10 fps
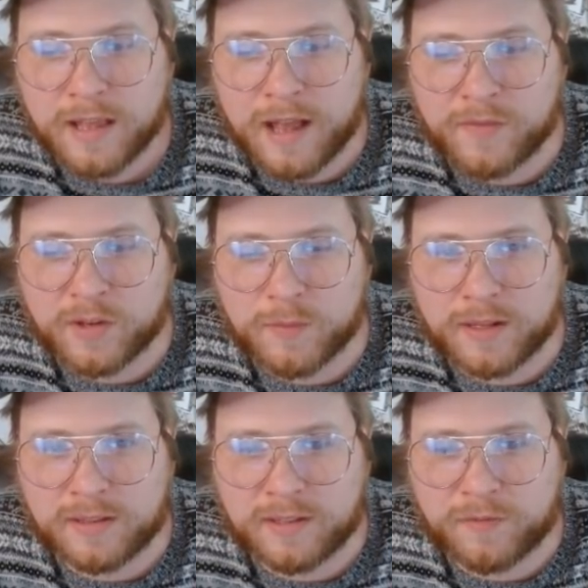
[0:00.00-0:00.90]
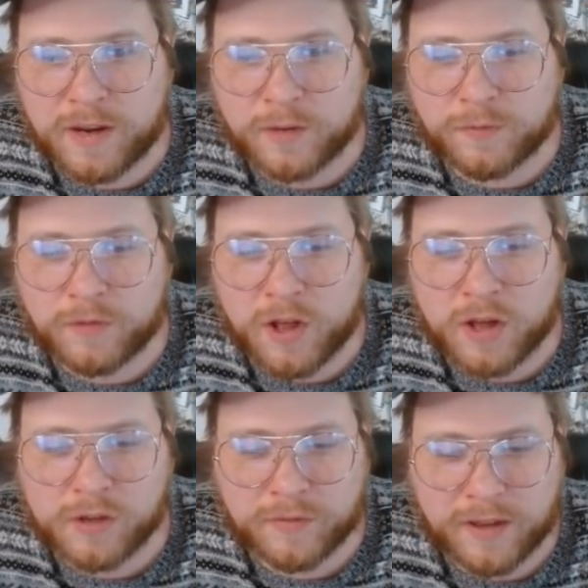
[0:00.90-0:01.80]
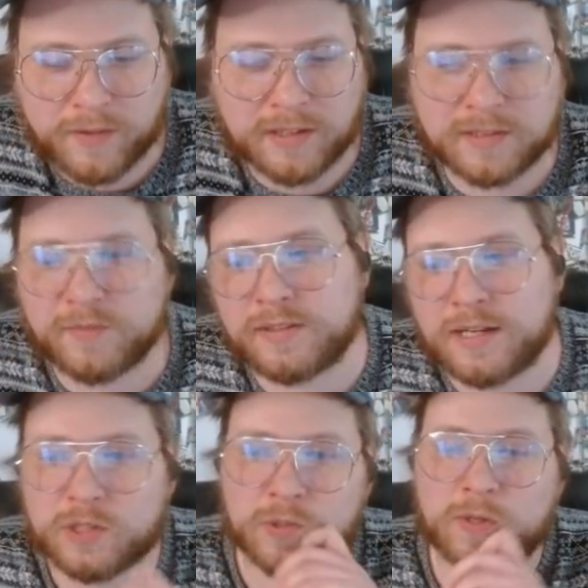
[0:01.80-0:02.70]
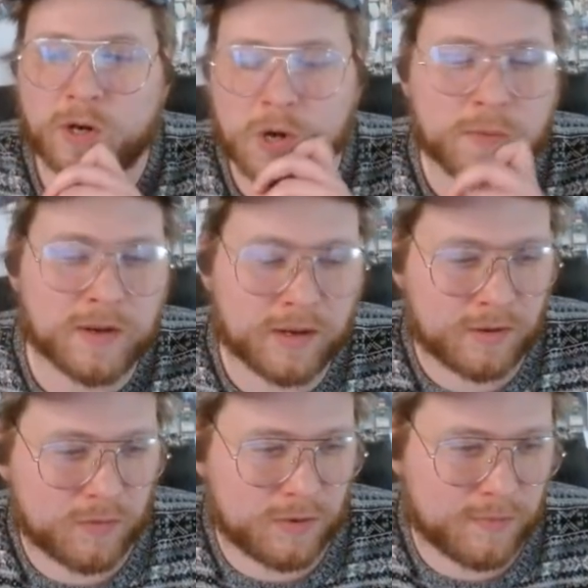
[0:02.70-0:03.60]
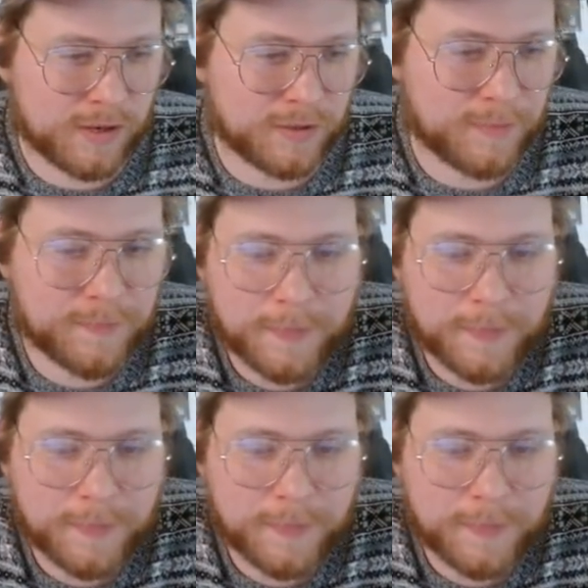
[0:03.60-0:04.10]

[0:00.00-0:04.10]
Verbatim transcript: Javier made the fatal flaw of having his invitational card be one mana.